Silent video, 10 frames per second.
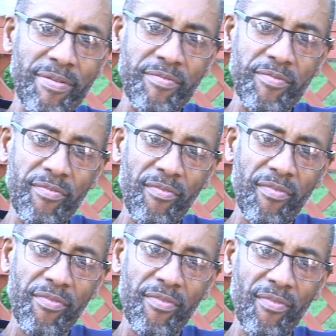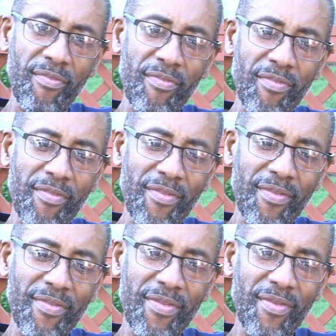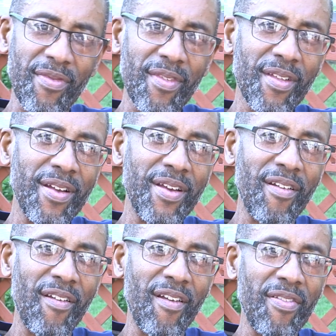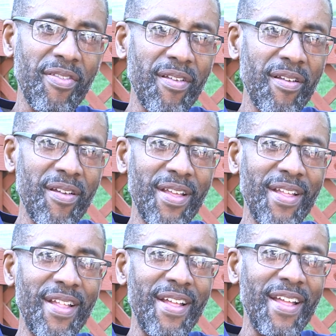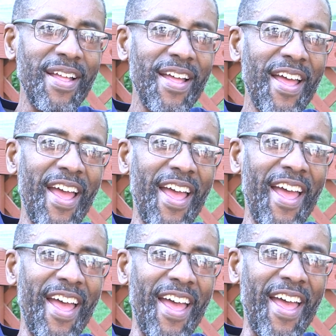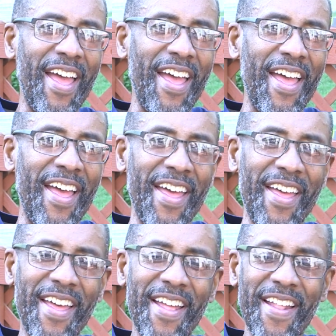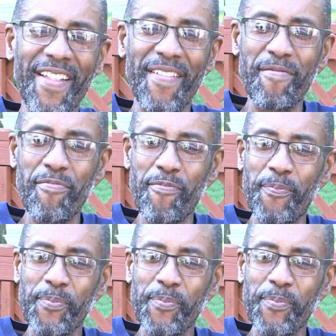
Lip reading: I've never been in a hospital before where everybody meets you with a smile, and it's just great.